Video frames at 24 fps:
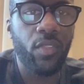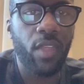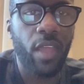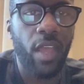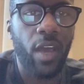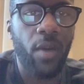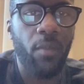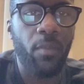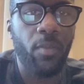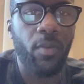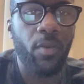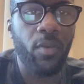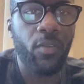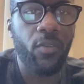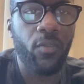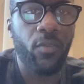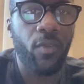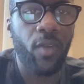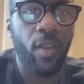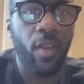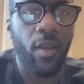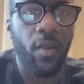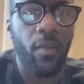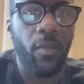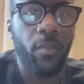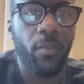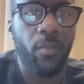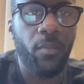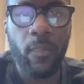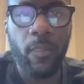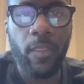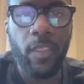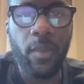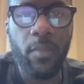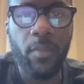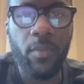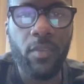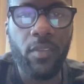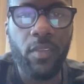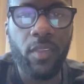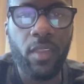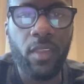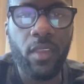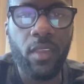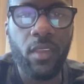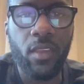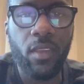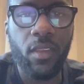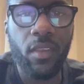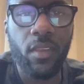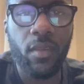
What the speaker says: the output from DeepSeek.